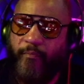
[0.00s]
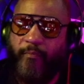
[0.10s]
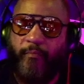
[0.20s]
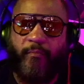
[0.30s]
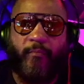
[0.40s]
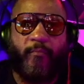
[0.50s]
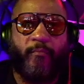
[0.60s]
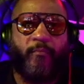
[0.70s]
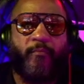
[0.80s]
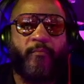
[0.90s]

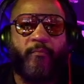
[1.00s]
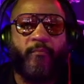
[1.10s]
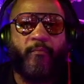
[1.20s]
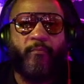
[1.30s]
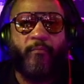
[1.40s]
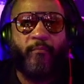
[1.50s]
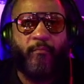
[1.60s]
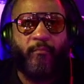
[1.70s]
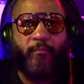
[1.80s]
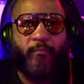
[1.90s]

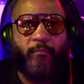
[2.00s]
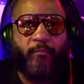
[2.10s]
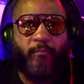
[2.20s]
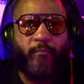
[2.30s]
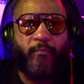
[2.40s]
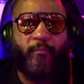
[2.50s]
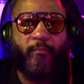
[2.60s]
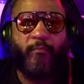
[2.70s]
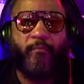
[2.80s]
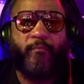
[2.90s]

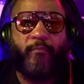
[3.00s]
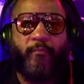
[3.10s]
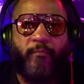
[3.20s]
Nothing is said.